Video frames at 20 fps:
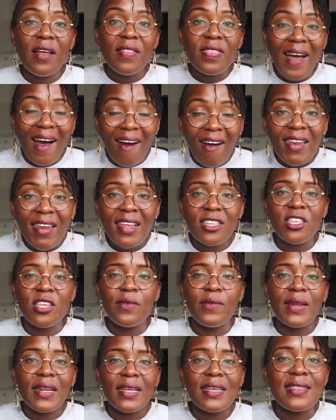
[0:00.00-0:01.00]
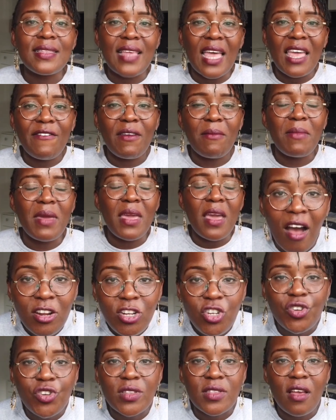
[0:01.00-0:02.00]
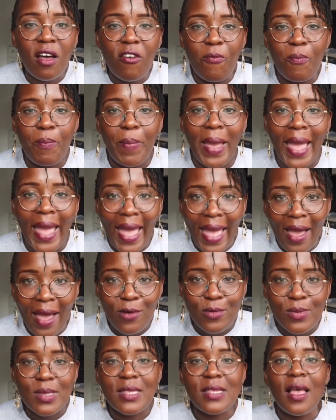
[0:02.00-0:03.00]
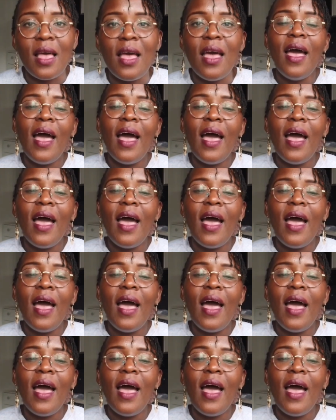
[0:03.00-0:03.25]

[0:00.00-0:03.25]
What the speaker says: that are literally saving me hundreds of pounds.